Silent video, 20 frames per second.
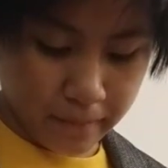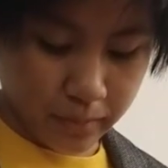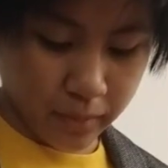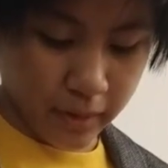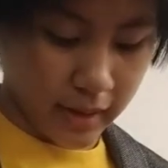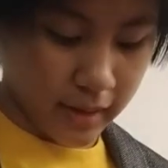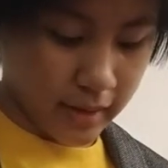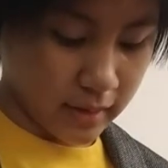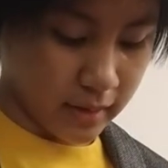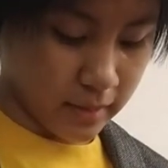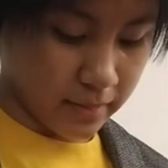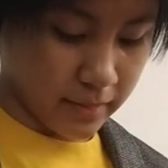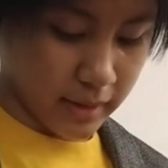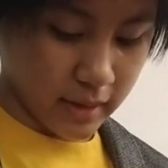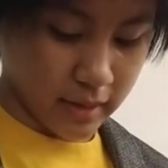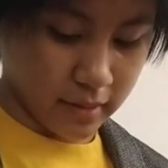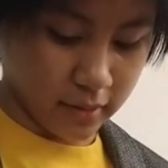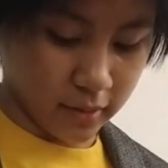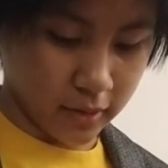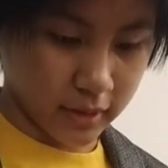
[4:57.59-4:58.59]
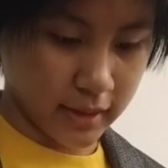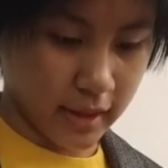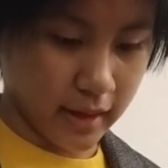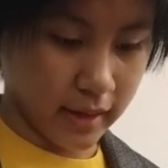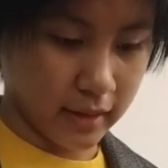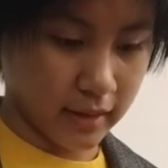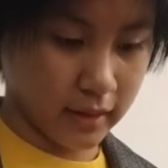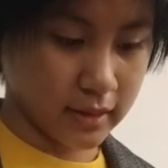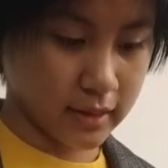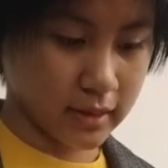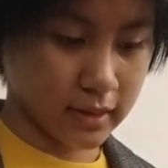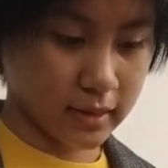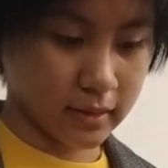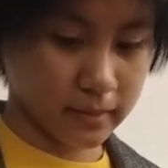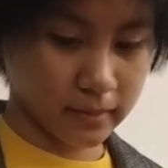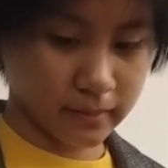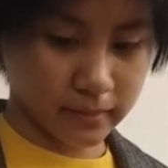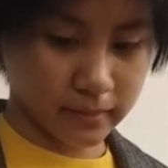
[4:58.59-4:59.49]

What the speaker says: breaking the peaceful silence.